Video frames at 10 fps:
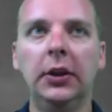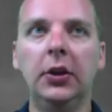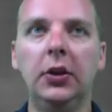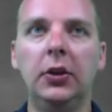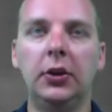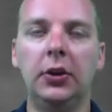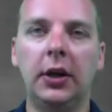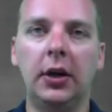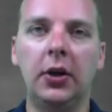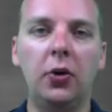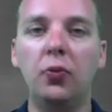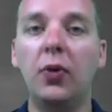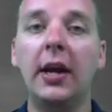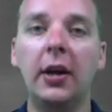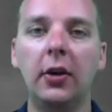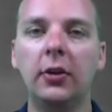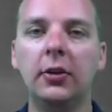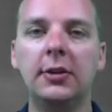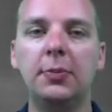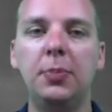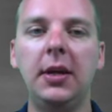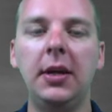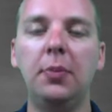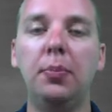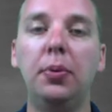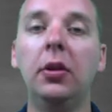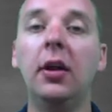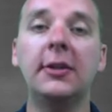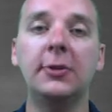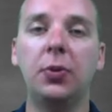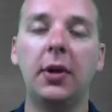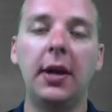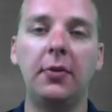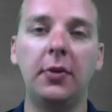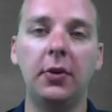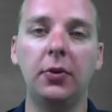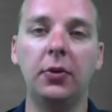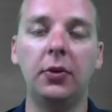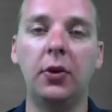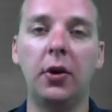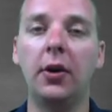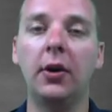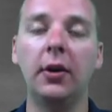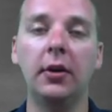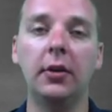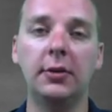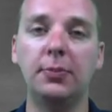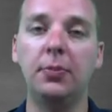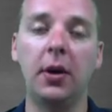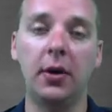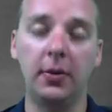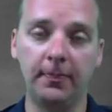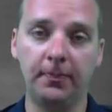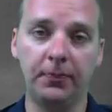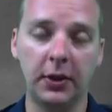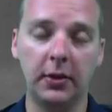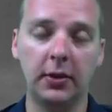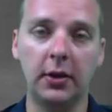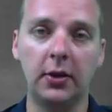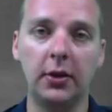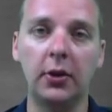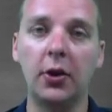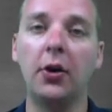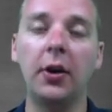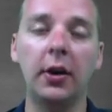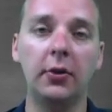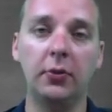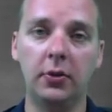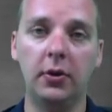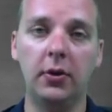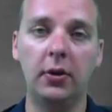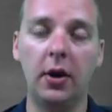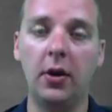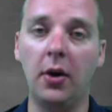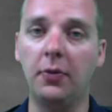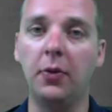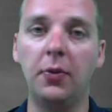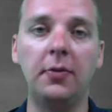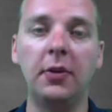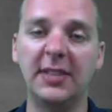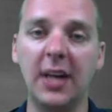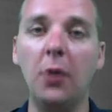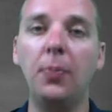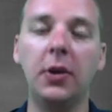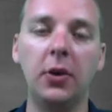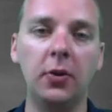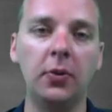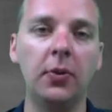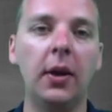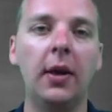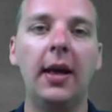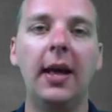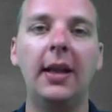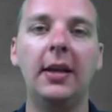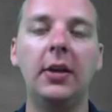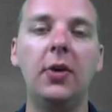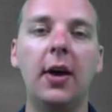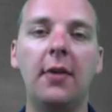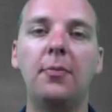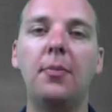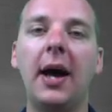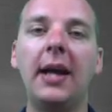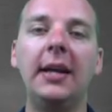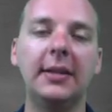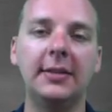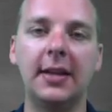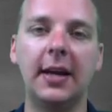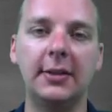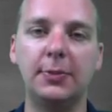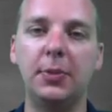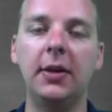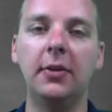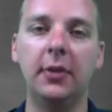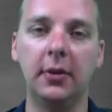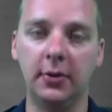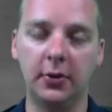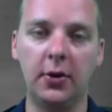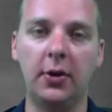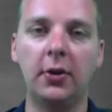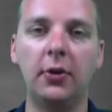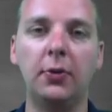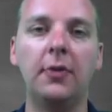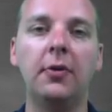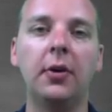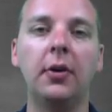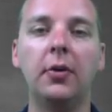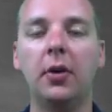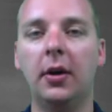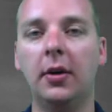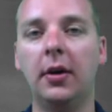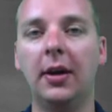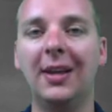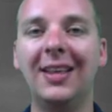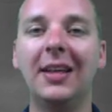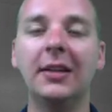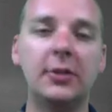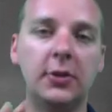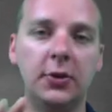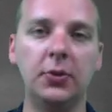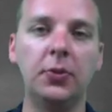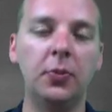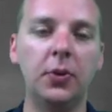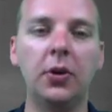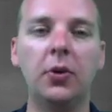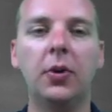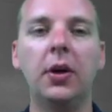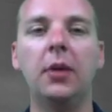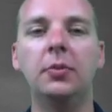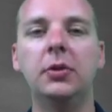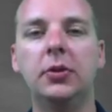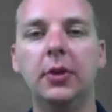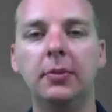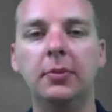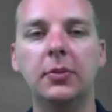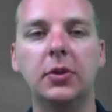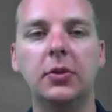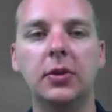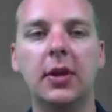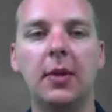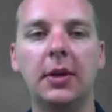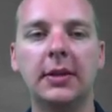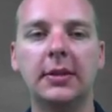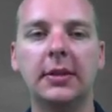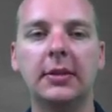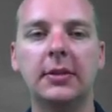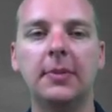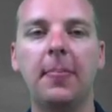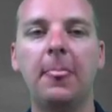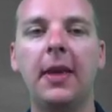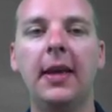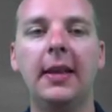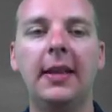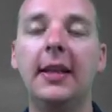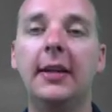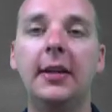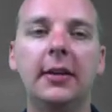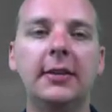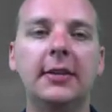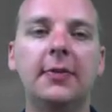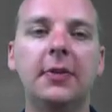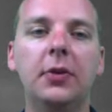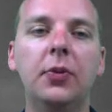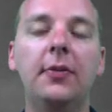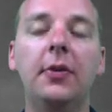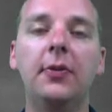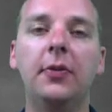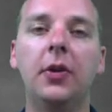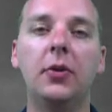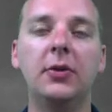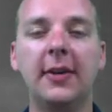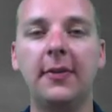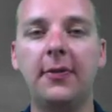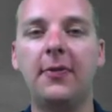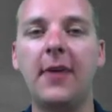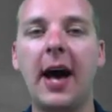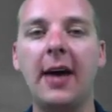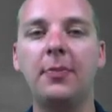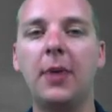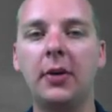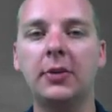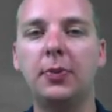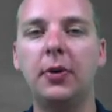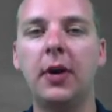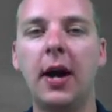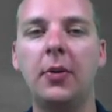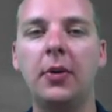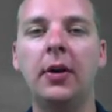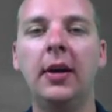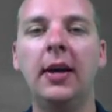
your uh, regular speed plus whatever the current um, the current uh, of the river is helping you and then you have minus that speed of the current of the river uh, against you when you're going upstream. So, so that makes sense. Then they tell us if the river flows at five miles per hour,